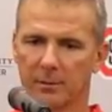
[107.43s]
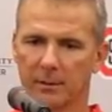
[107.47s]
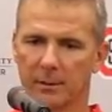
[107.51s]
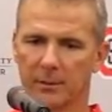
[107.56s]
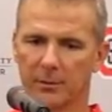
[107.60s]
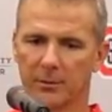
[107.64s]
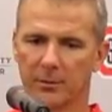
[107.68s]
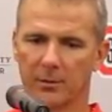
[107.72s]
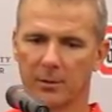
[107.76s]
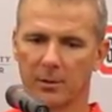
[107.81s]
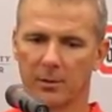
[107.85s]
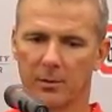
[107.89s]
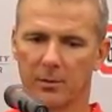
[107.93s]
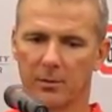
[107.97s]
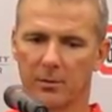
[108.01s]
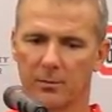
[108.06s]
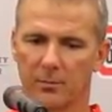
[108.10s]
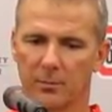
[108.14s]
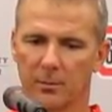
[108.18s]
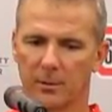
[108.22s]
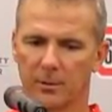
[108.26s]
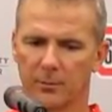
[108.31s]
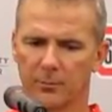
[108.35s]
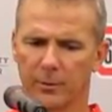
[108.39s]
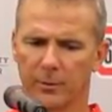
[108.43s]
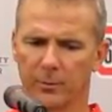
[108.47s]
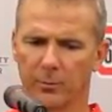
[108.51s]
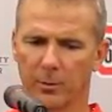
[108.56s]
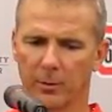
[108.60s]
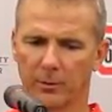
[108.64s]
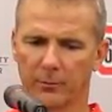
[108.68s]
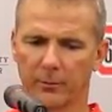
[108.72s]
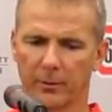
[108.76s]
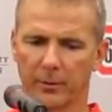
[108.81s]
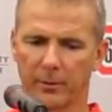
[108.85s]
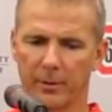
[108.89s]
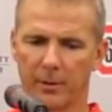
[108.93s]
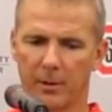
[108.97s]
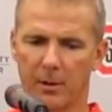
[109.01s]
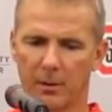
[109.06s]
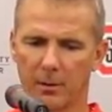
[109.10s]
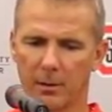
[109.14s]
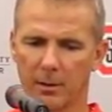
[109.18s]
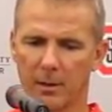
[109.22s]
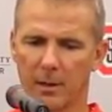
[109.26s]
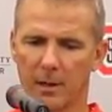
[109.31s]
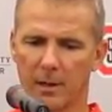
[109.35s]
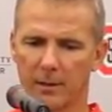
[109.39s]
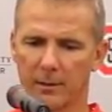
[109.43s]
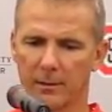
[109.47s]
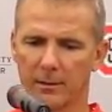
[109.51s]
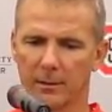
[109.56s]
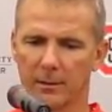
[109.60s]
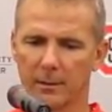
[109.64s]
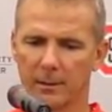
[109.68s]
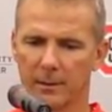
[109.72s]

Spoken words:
And so we worked very hard on